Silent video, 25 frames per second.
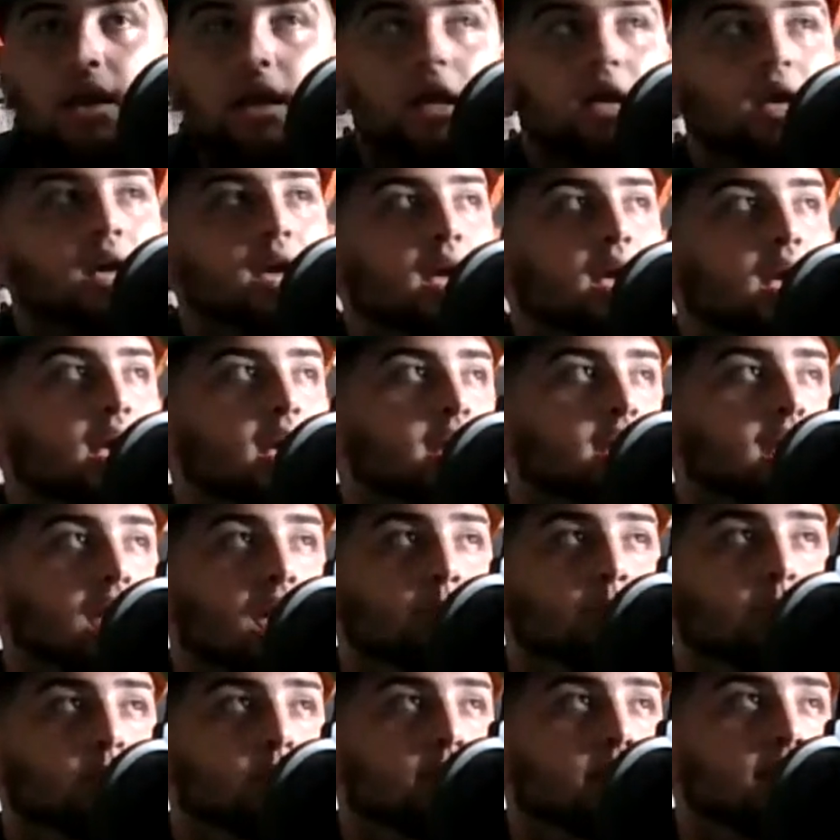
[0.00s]
And
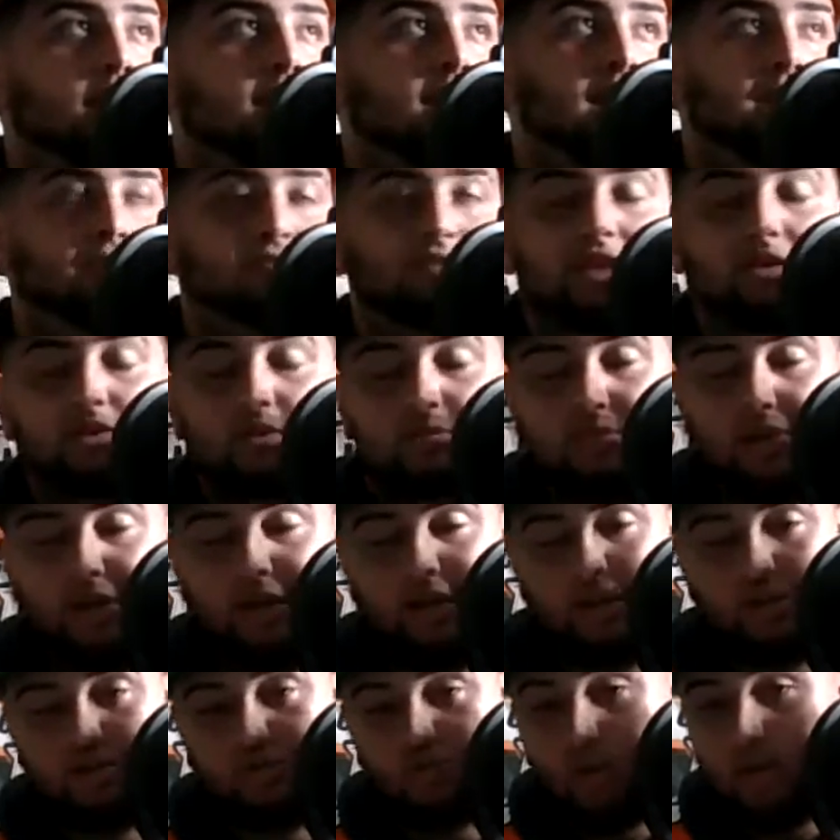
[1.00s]
keep in mind, after that, we play
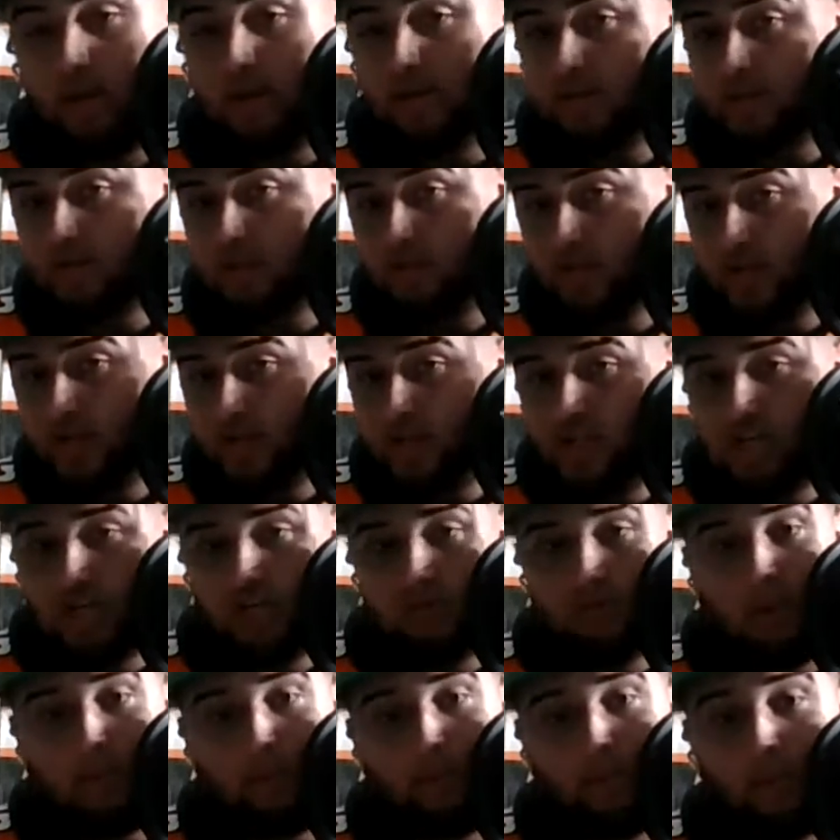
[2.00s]
Detroit. So this year,
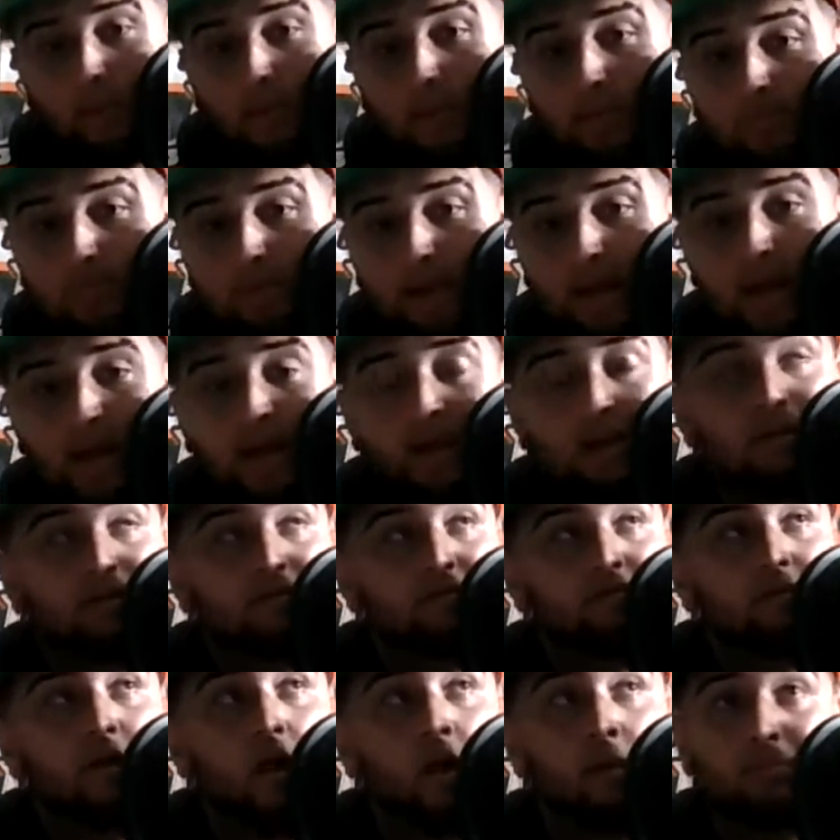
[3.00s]
remember, we play
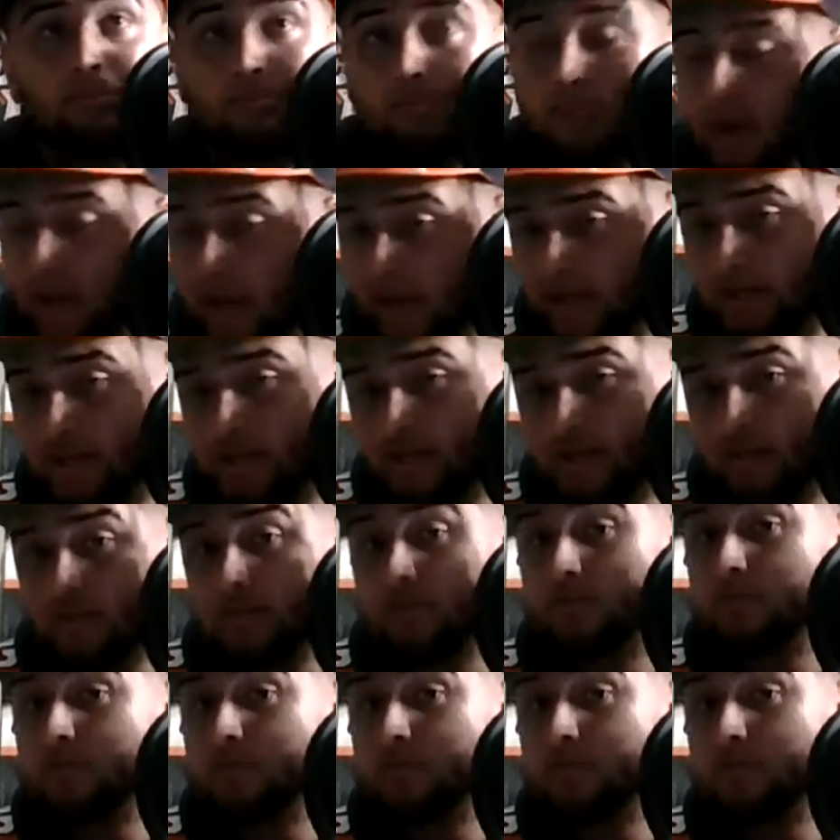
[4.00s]
our breaks.